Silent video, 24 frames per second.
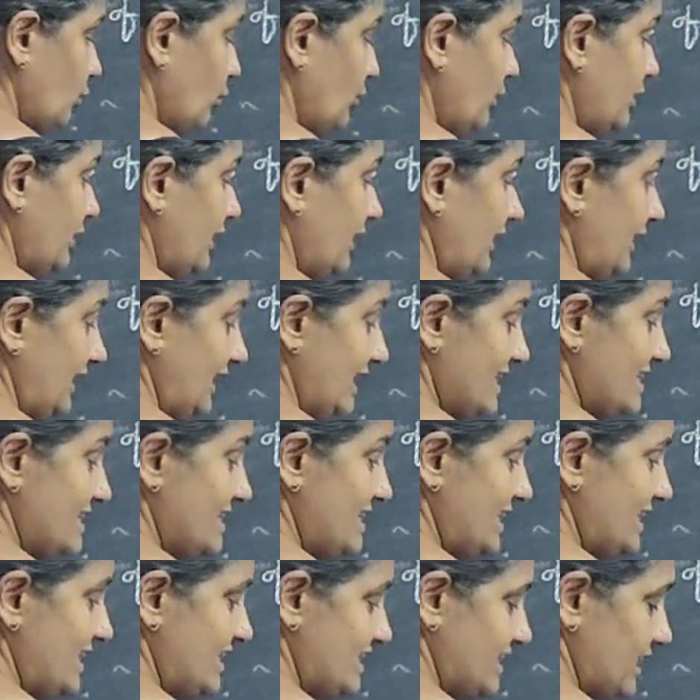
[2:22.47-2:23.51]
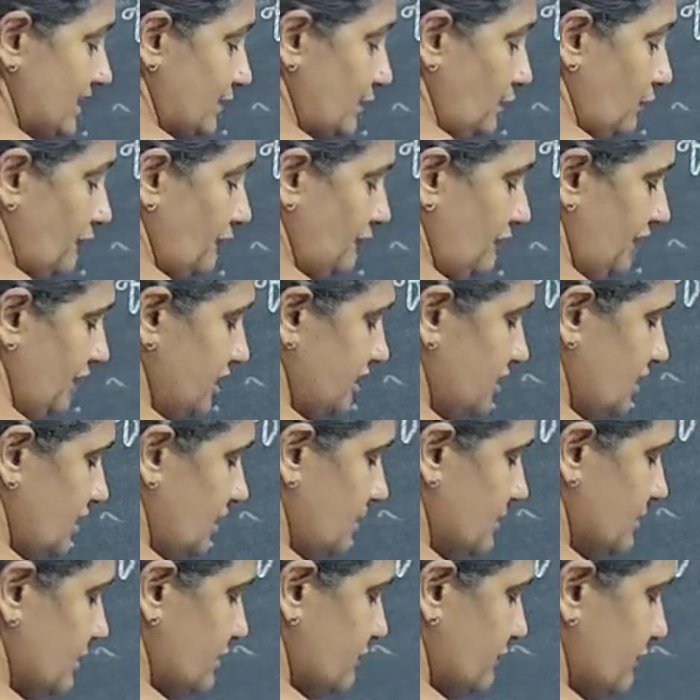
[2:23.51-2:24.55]
Don't write SET set of natural
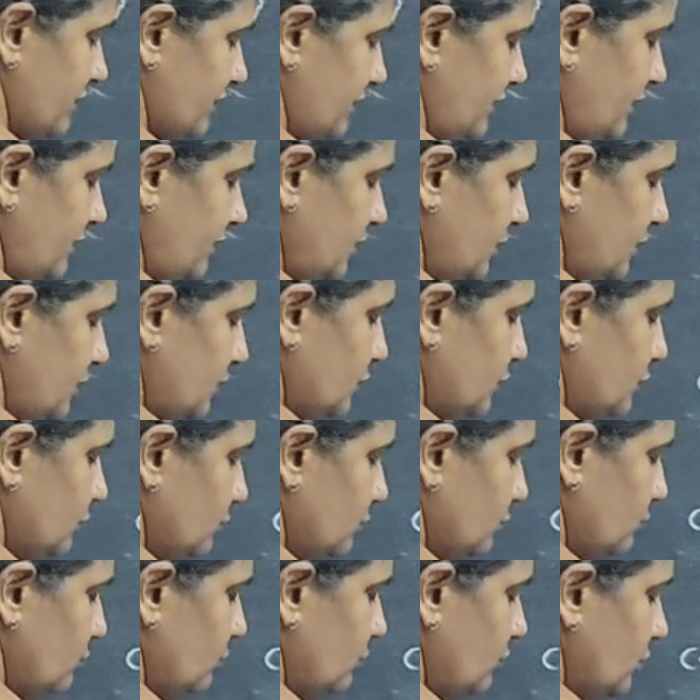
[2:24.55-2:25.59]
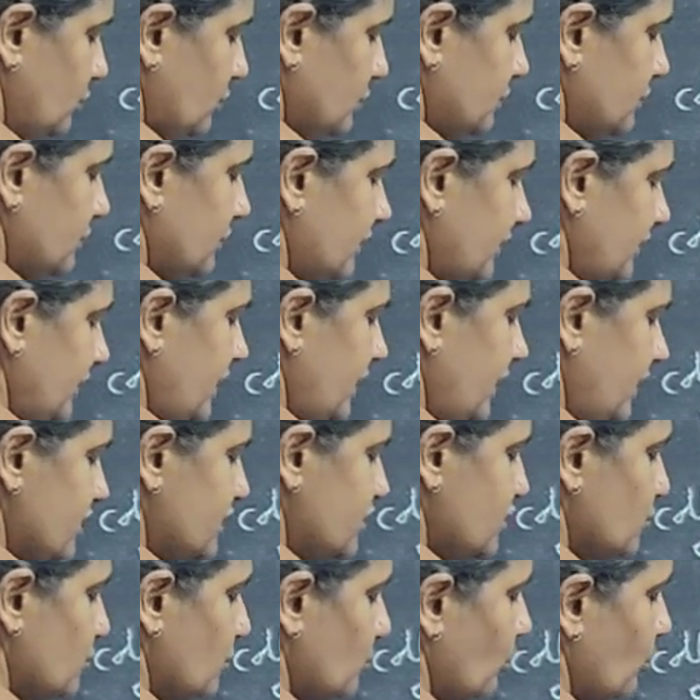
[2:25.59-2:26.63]
numbers. 1, 2, 3,
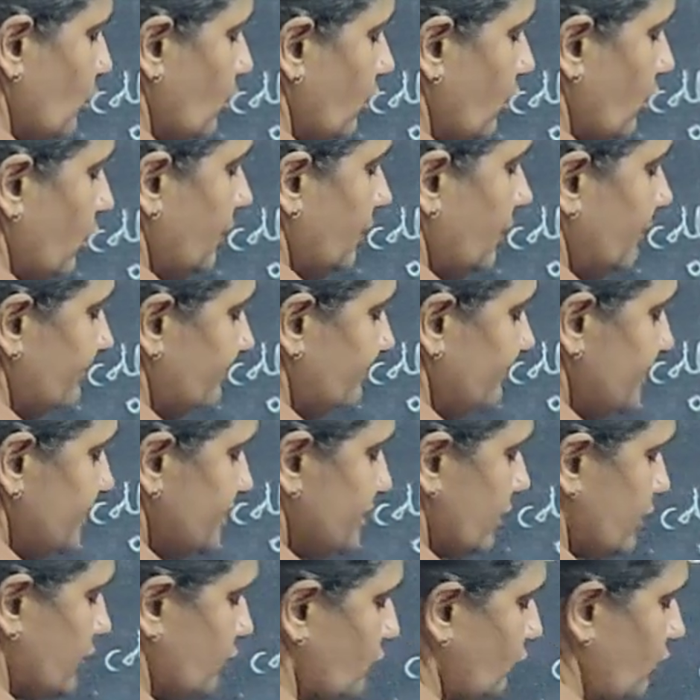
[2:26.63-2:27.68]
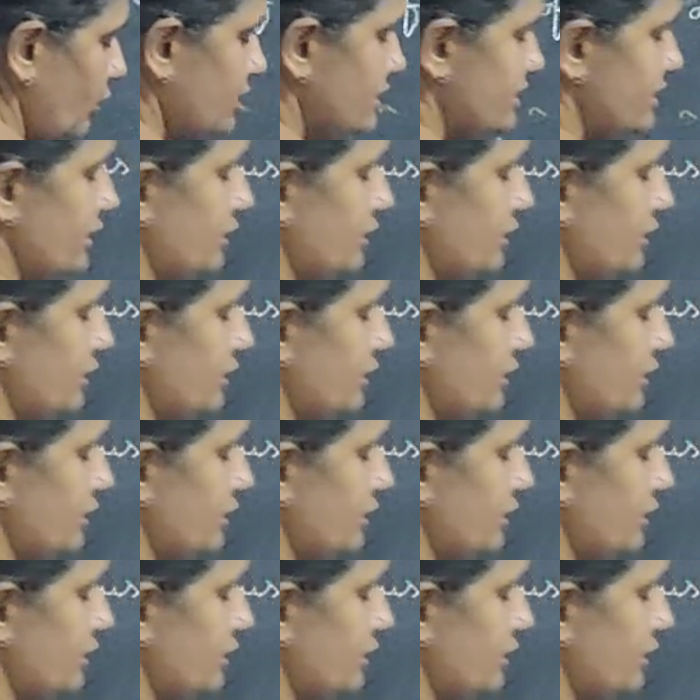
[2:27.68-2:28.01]
so on. These are called